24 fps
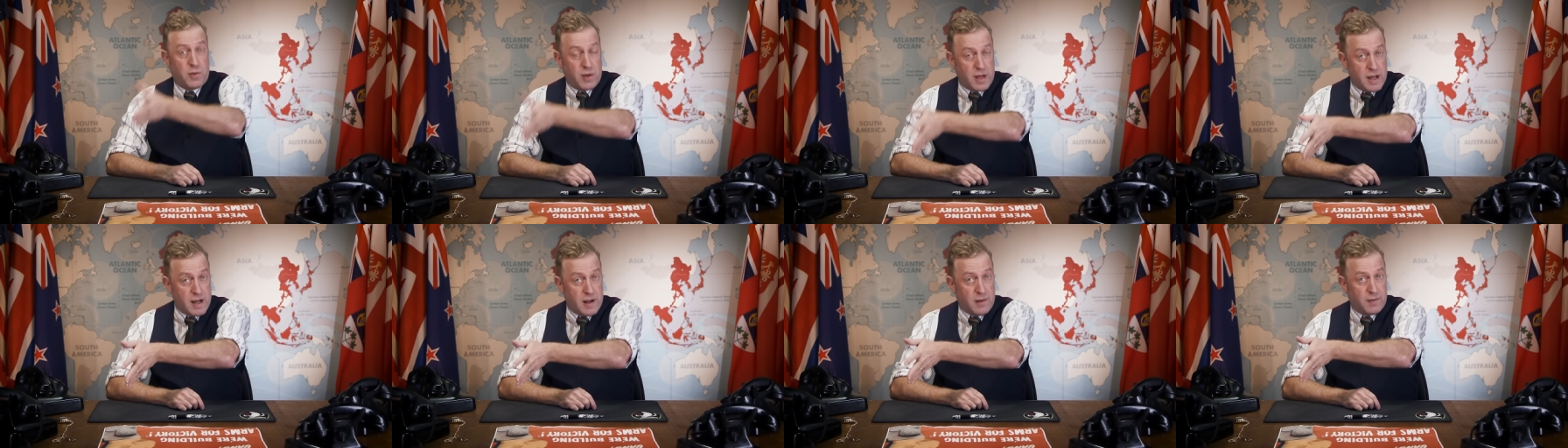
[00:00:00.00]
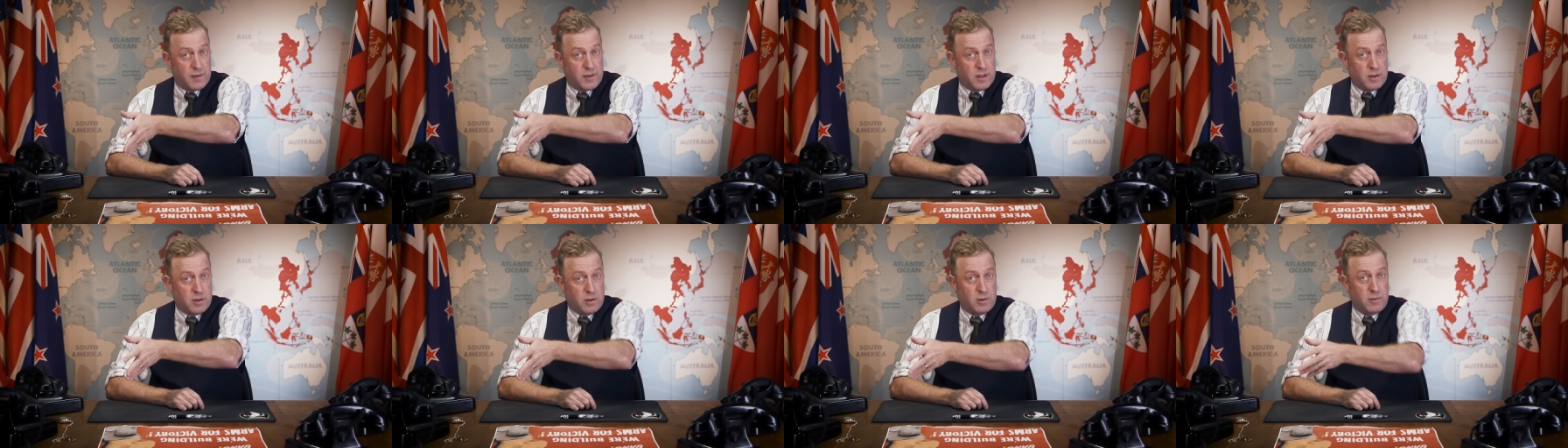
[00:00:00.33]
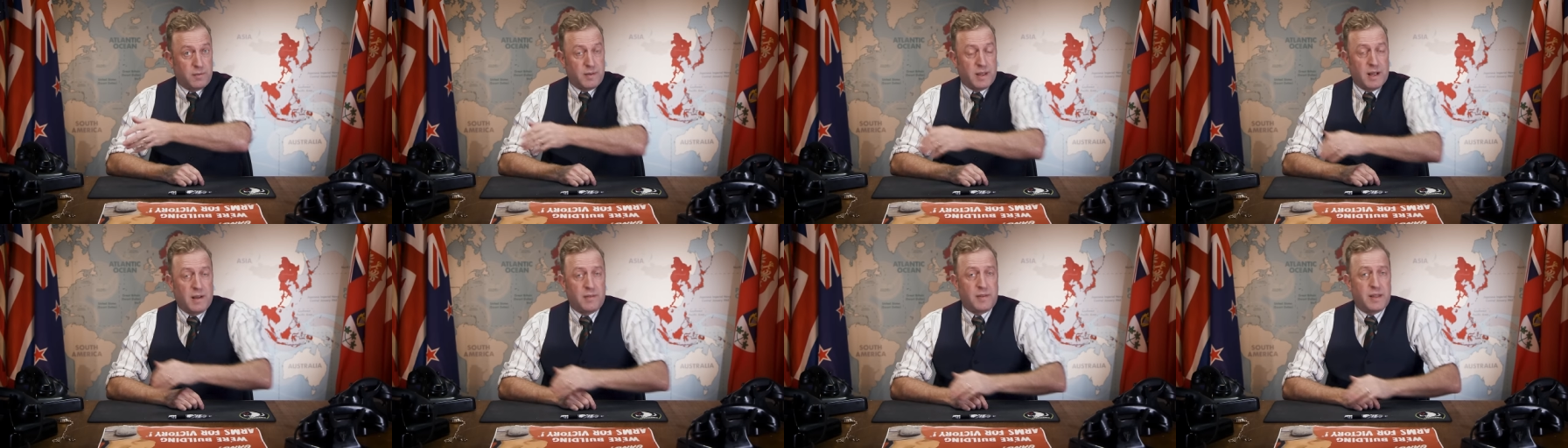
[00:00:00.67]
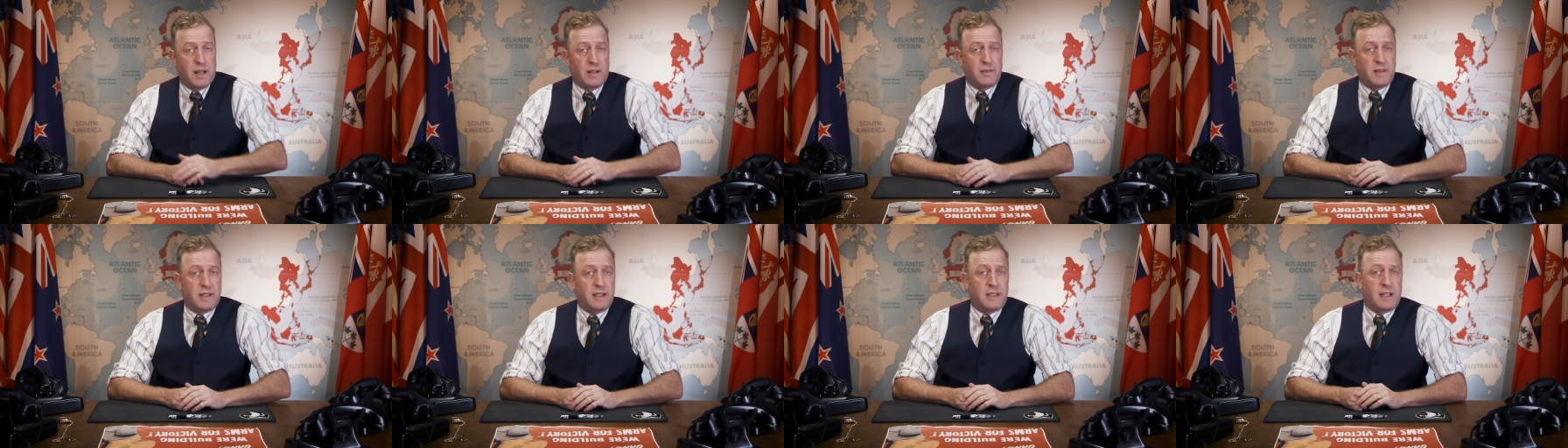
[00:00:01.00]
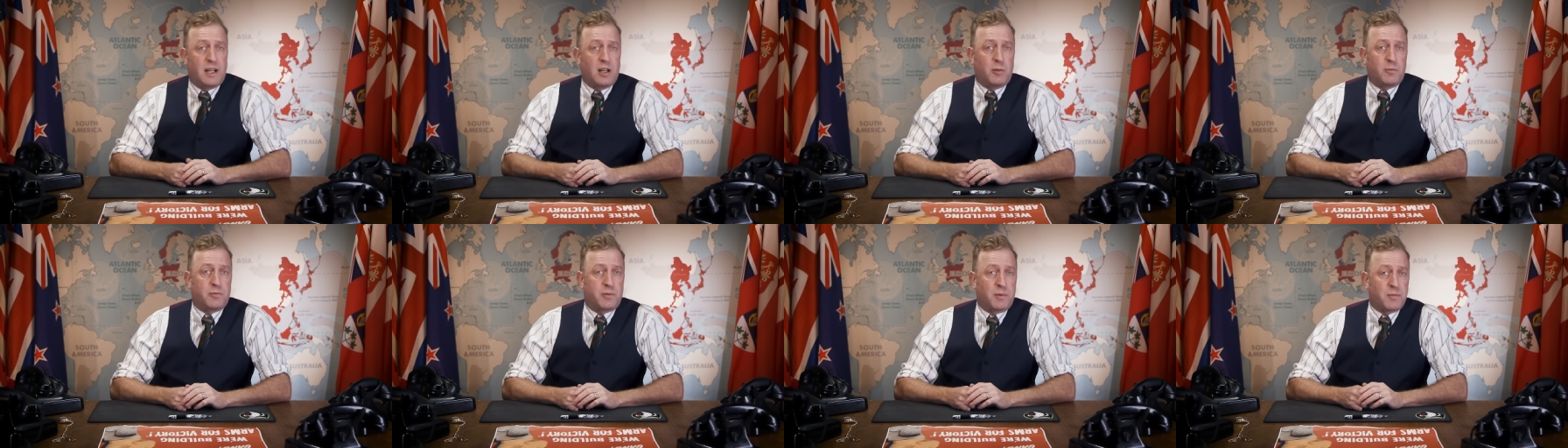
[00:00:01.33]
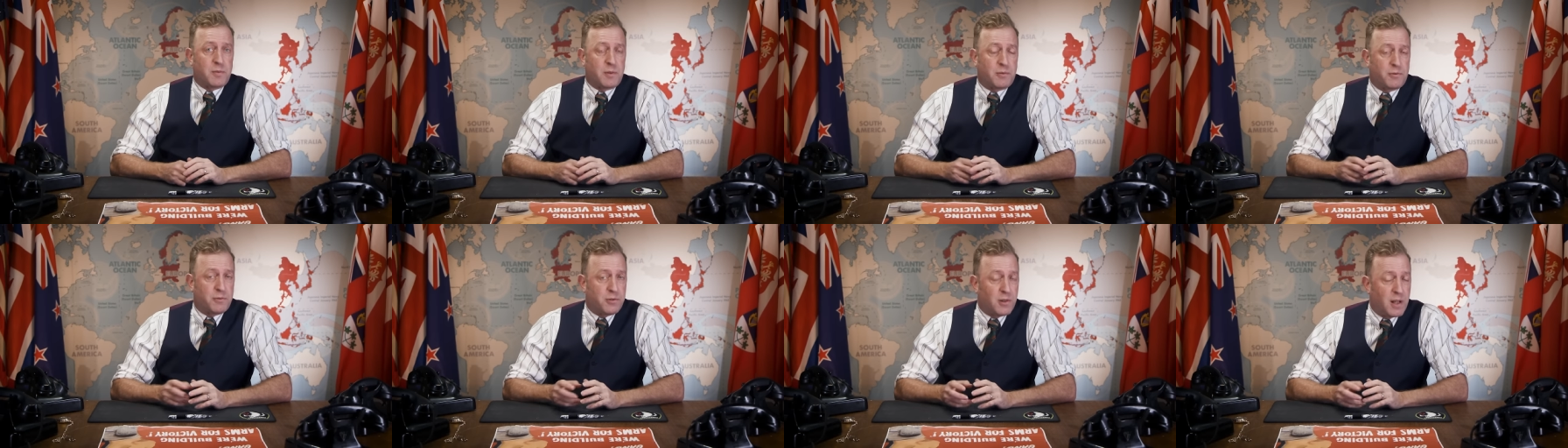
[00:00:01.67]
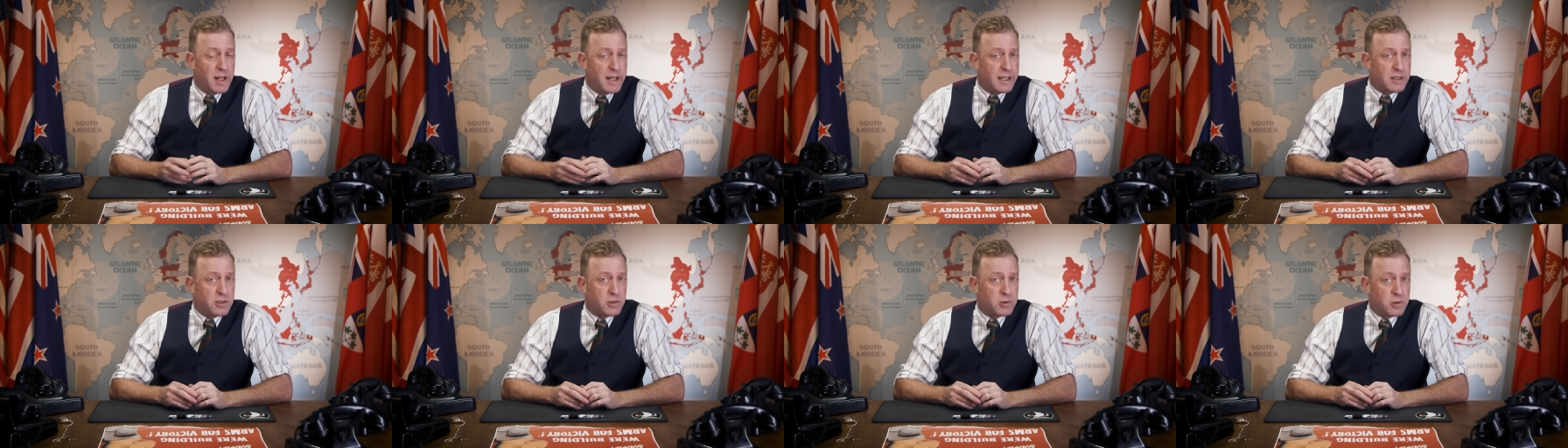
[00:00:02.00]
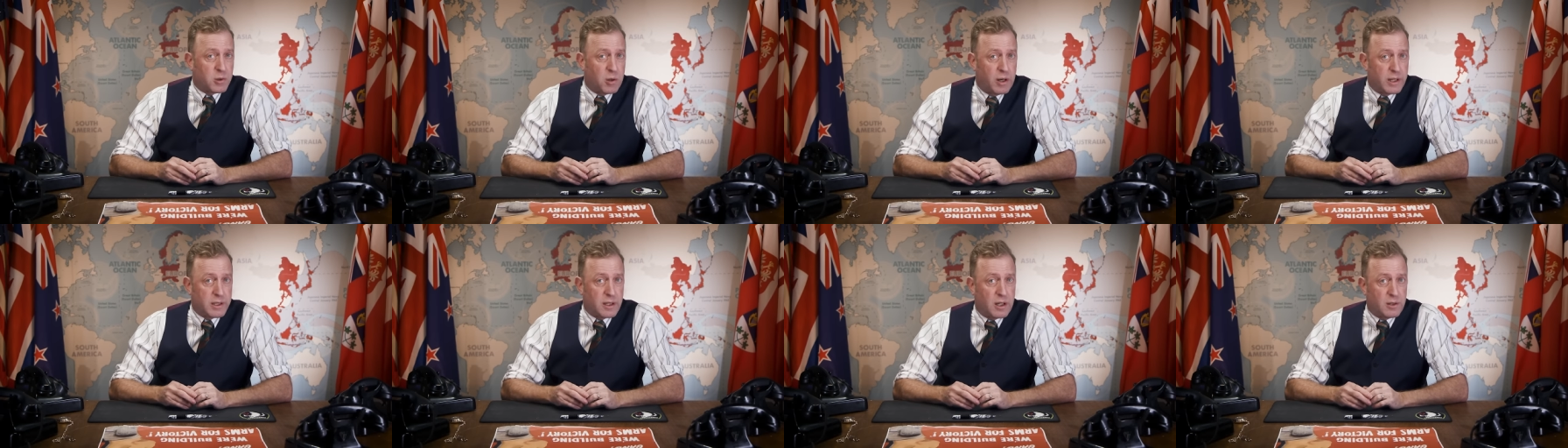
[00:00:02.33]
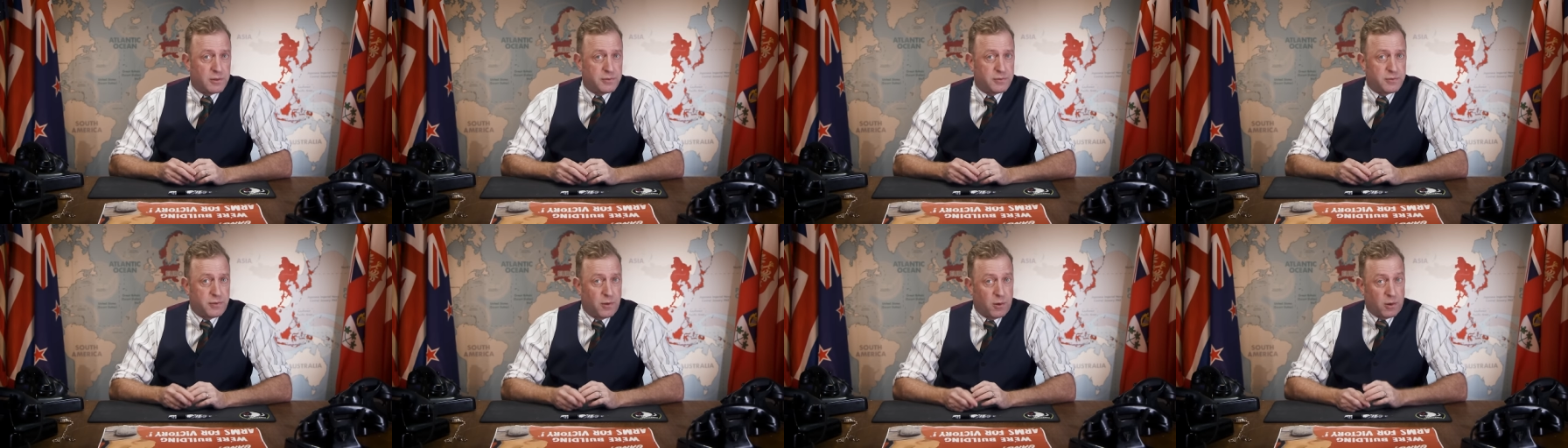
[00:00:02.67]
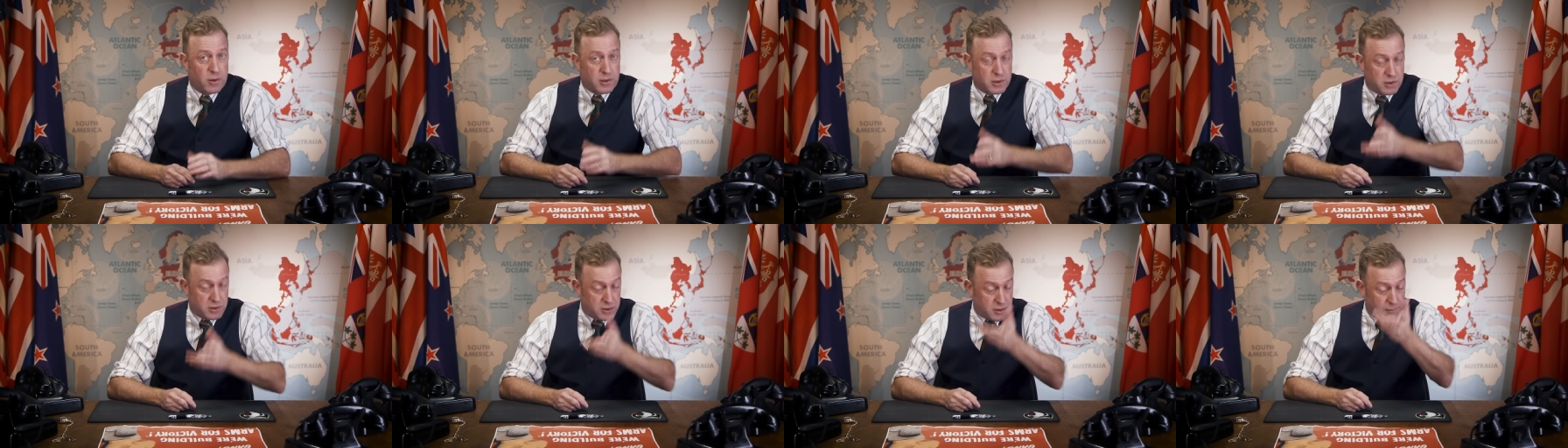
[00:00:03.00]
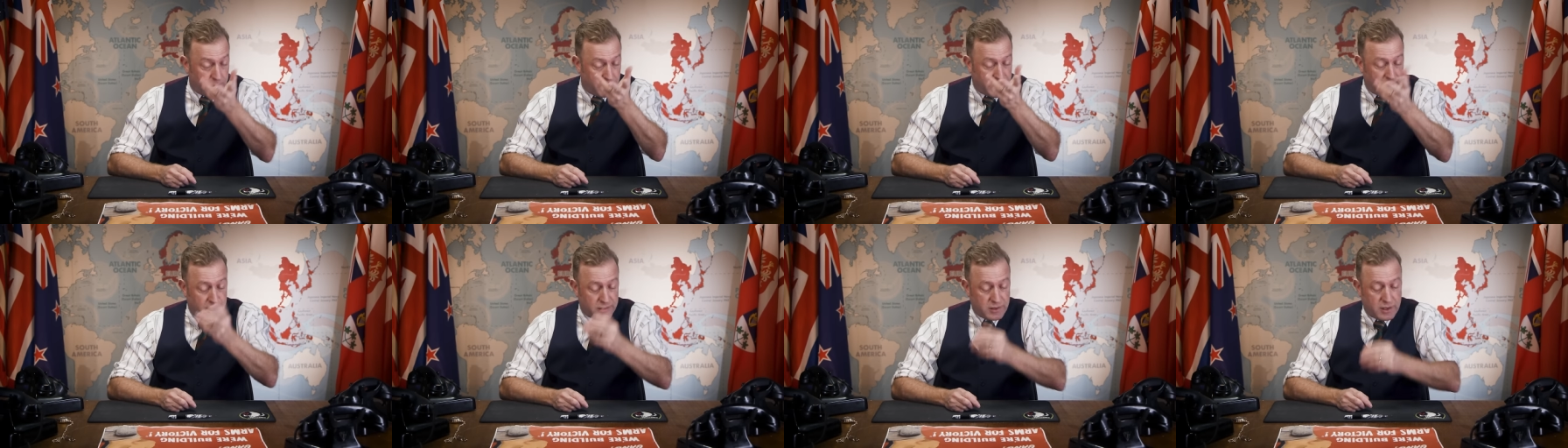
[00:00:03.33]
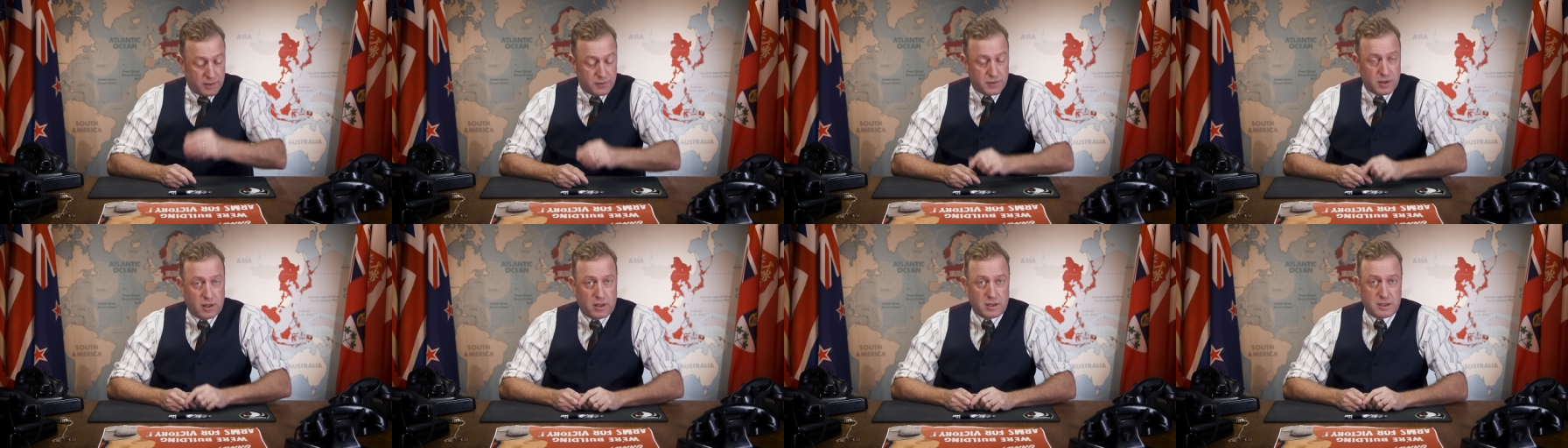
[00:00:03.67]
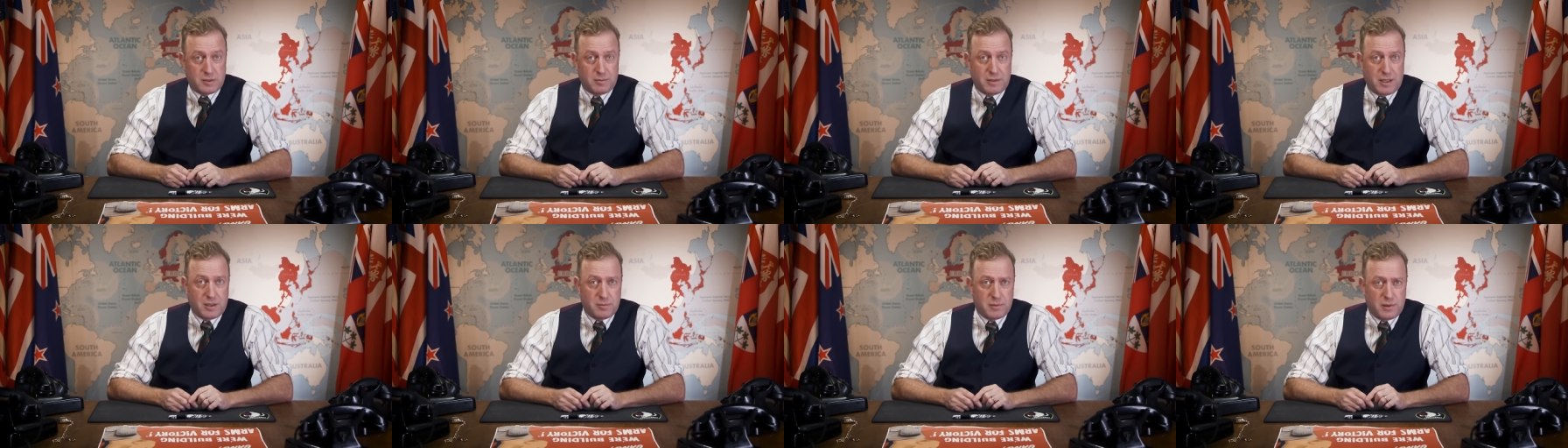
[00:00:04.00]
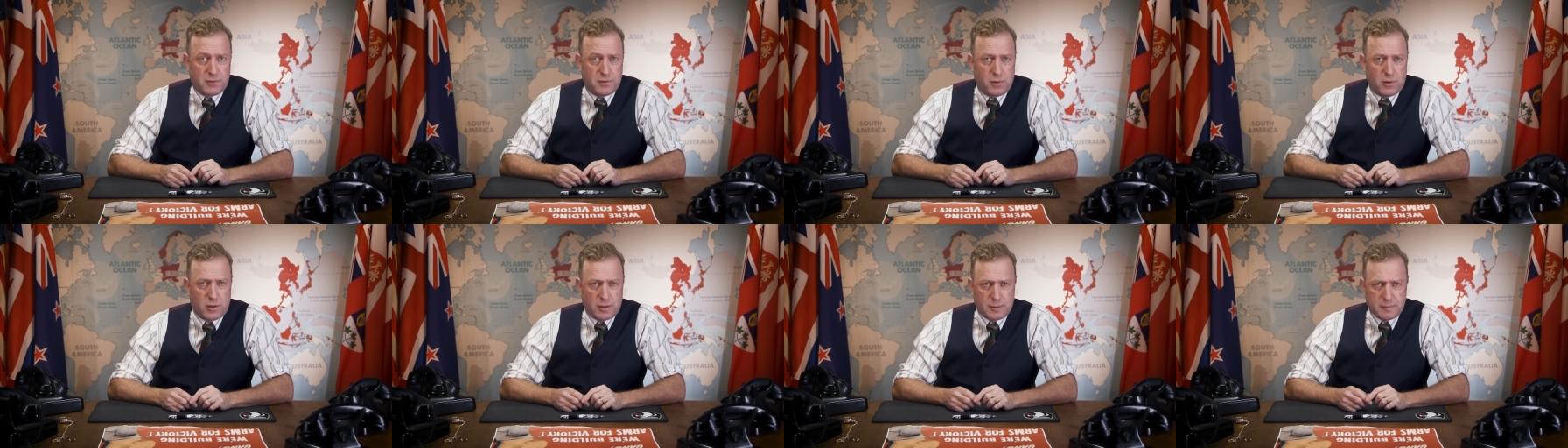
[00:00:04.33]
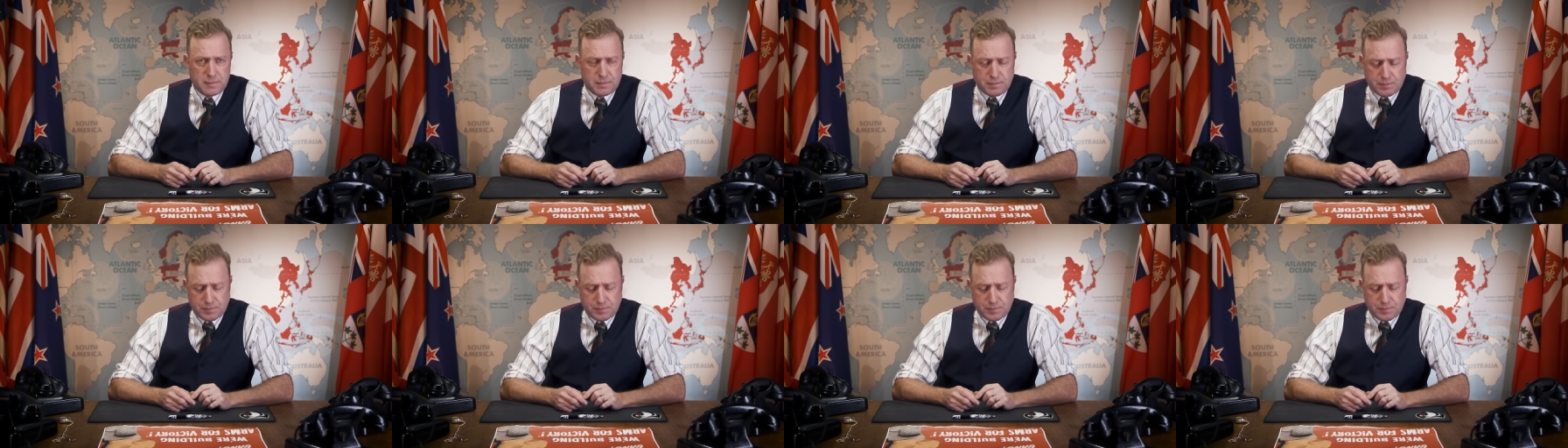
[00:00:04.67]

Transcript: that, though, they'll need help from the flanks drawing off force, as I've talked about before.